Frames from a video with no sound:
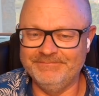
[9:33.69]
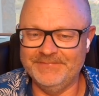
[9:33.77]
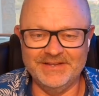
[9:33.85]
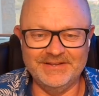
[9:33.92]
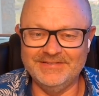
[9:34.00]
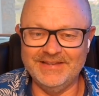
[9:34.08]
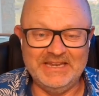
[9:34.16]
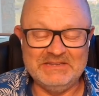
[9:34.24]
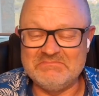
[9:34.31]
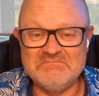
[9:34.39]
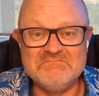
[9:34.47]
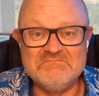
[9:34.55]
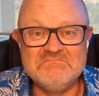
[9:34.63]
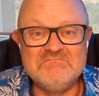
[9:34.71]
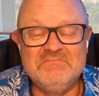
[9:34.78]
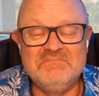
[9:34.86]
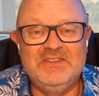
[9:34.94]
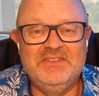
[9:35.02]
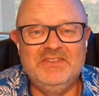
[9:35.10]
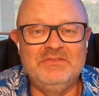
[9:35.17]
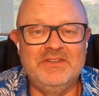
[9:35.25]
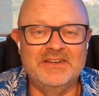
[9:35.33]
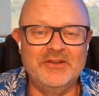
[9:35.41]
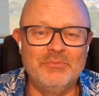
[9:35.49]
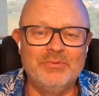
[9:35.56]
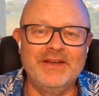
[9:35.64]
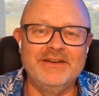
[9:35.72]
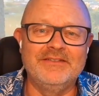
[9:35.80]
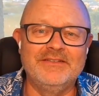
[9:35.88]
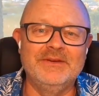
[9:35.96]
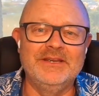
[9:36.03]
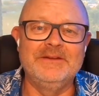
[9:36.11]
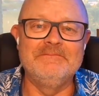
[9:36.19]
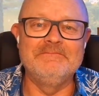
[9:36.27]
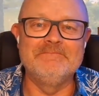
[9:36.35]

Like I say, just seems like a no-brainer to me.